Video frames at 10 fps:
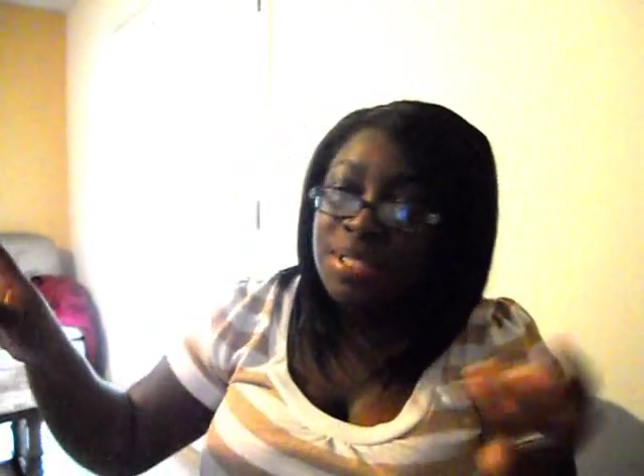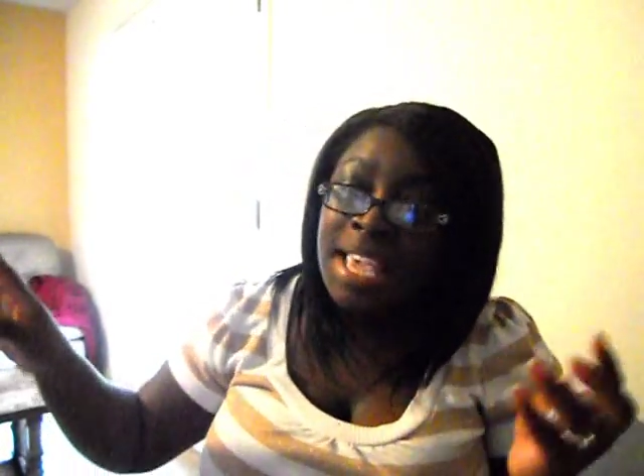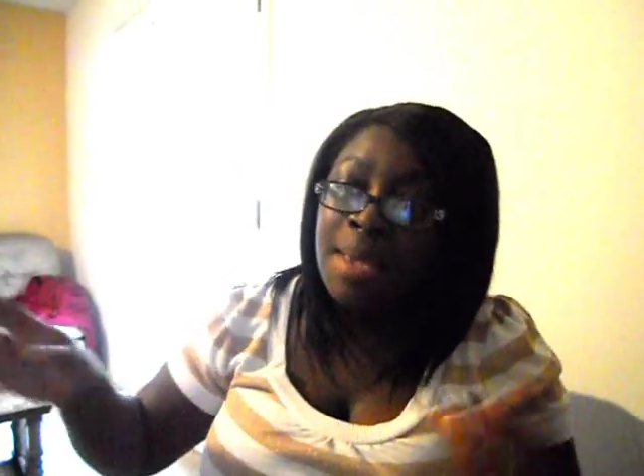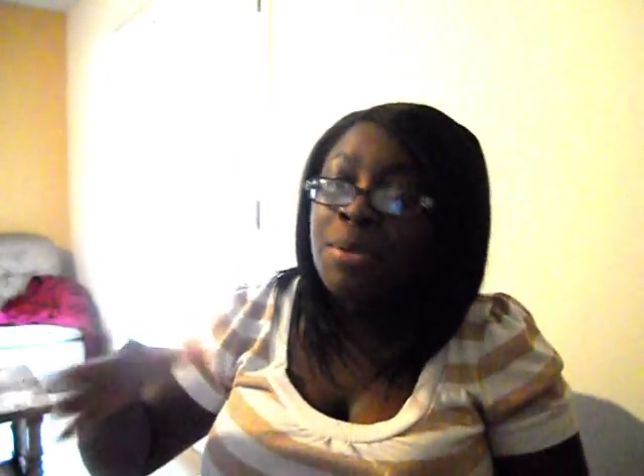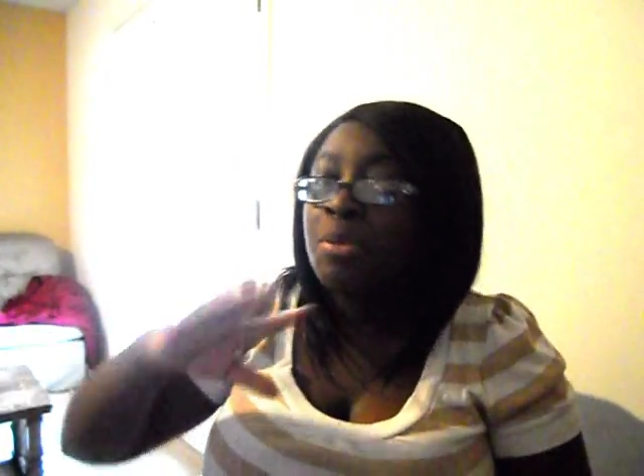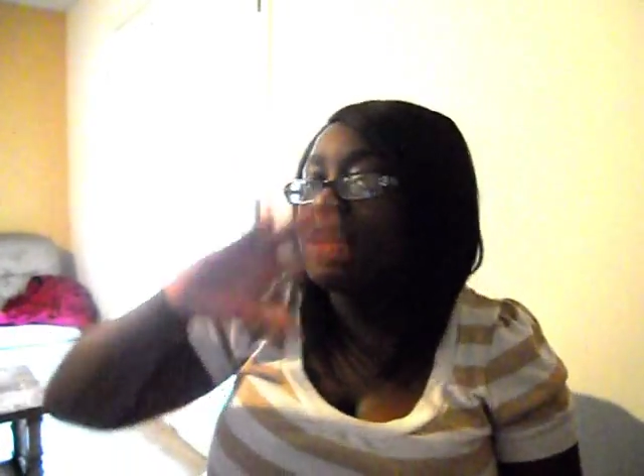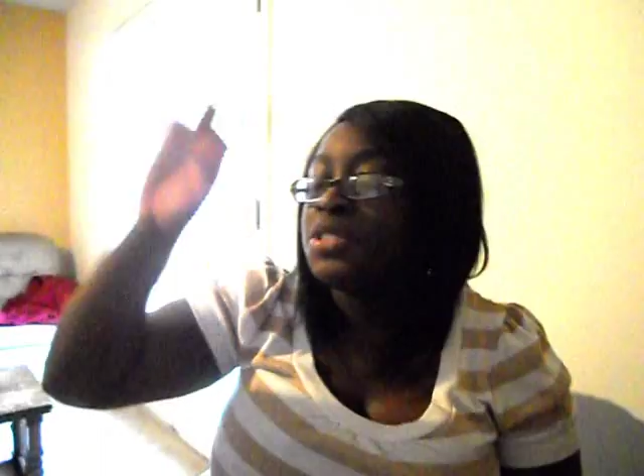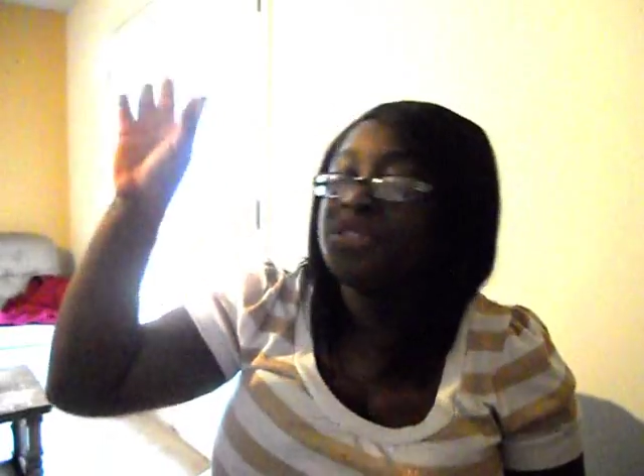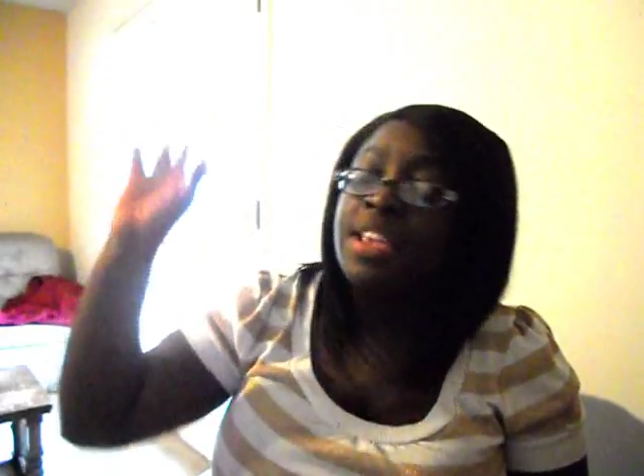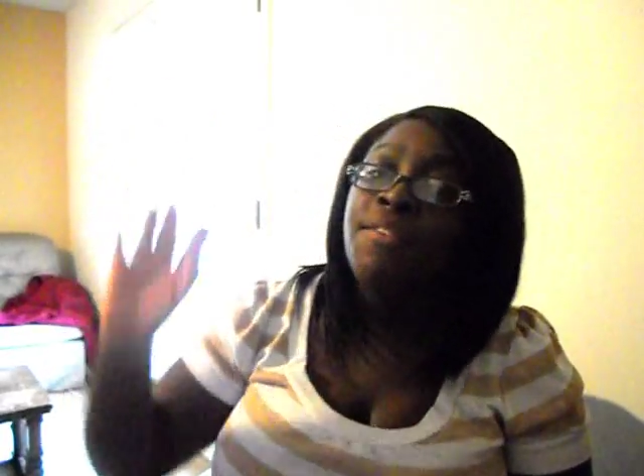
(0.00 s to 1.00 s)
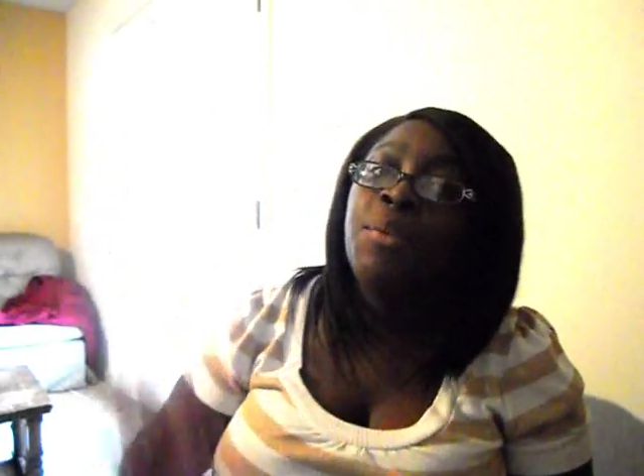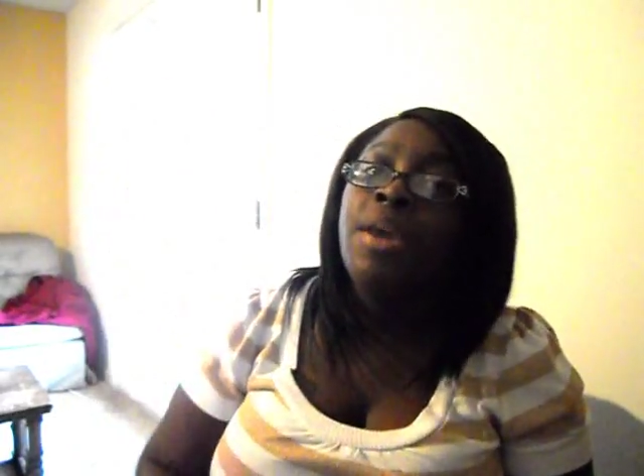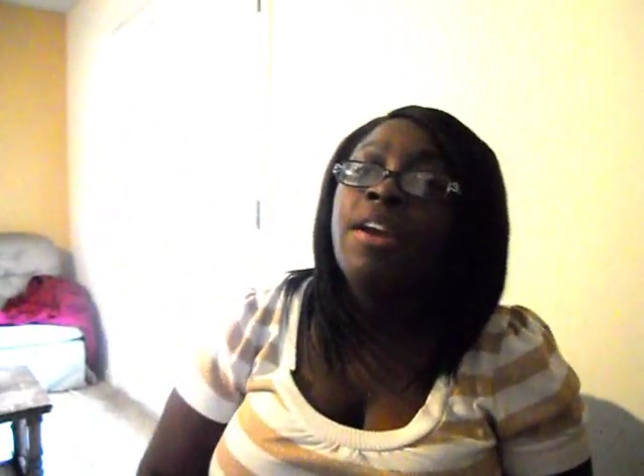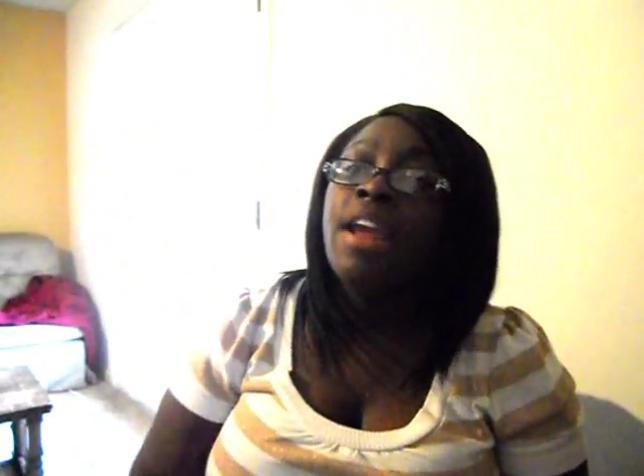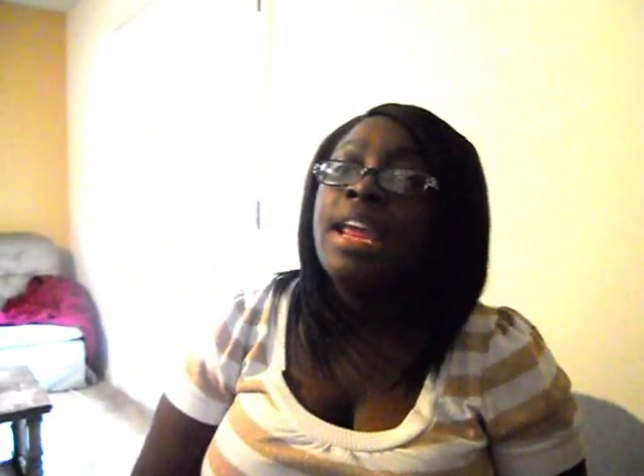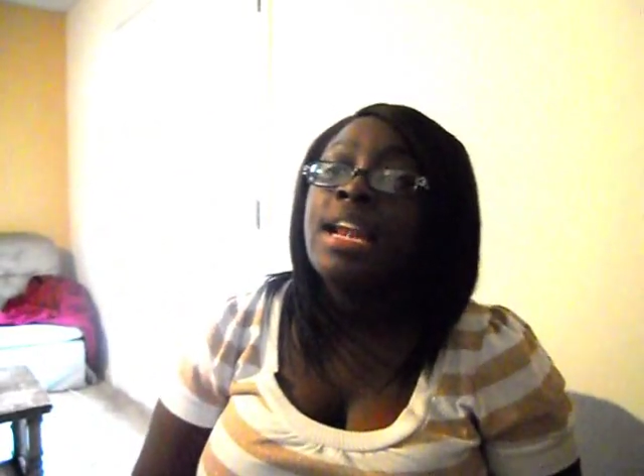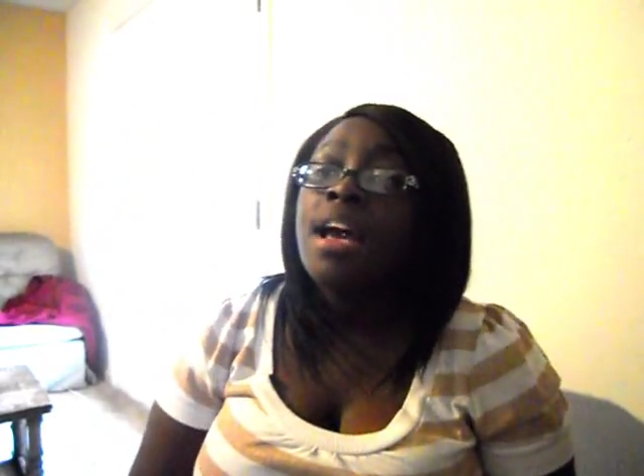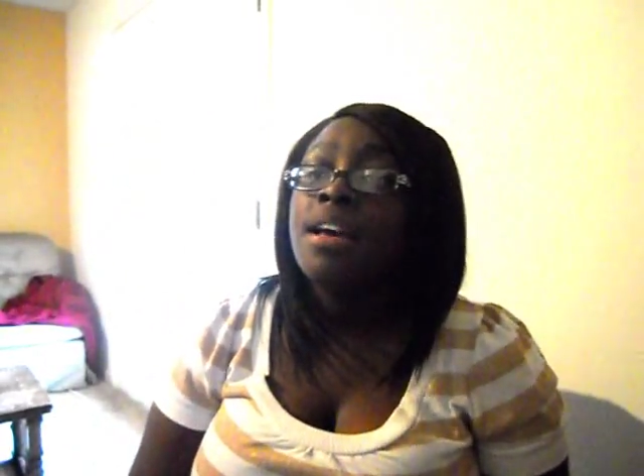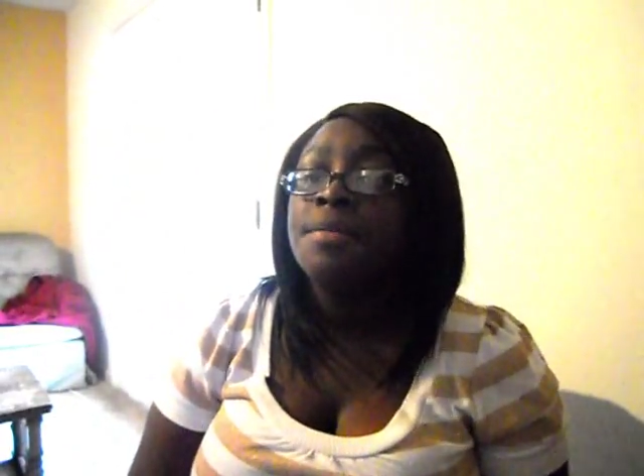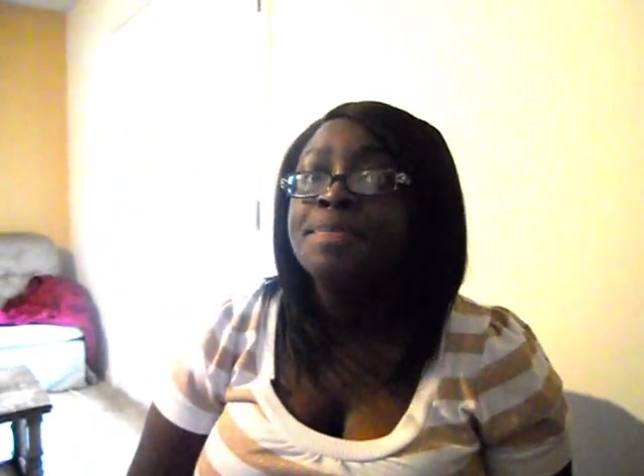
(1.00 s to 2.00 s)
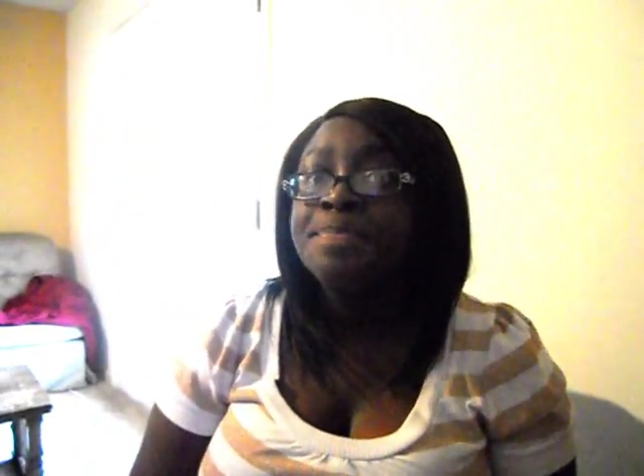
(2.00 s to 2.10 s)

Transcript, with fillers: table pictures everywhere and um,